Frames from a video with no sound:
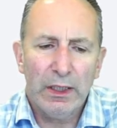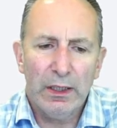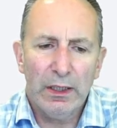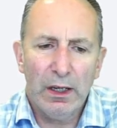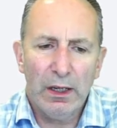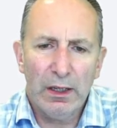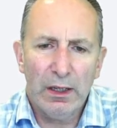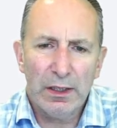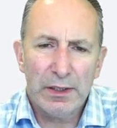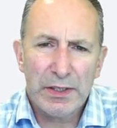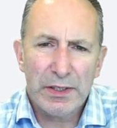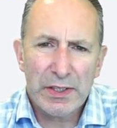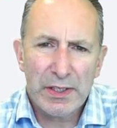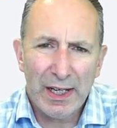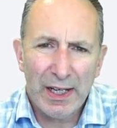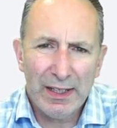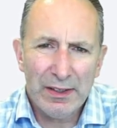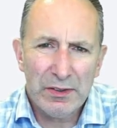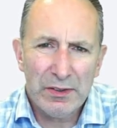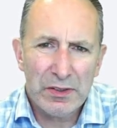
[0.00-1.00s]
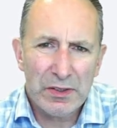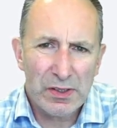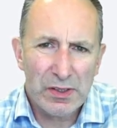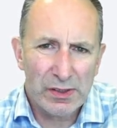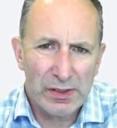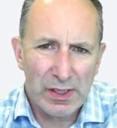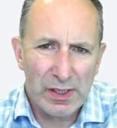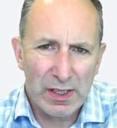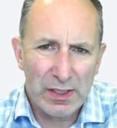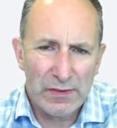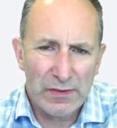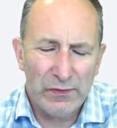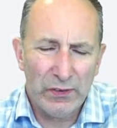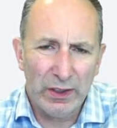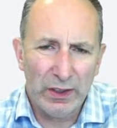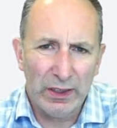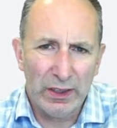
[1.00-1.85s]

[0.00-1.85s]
Our standard success fee